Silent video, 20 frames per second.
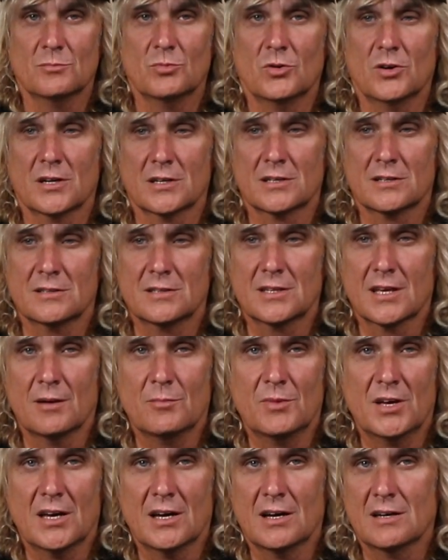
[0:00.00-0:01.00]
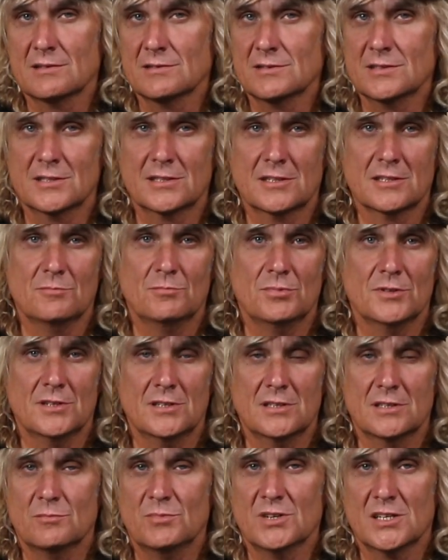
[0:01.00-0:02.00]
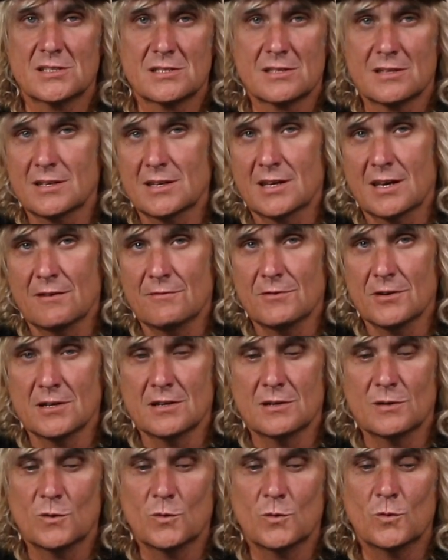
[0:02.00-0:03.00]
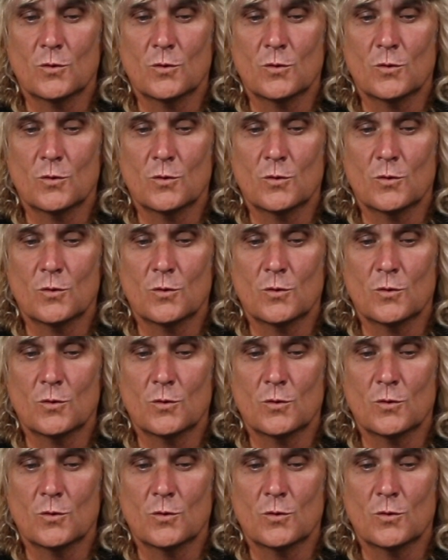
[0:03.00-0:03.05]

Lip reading: The bike could come out and it could be the best thing ever,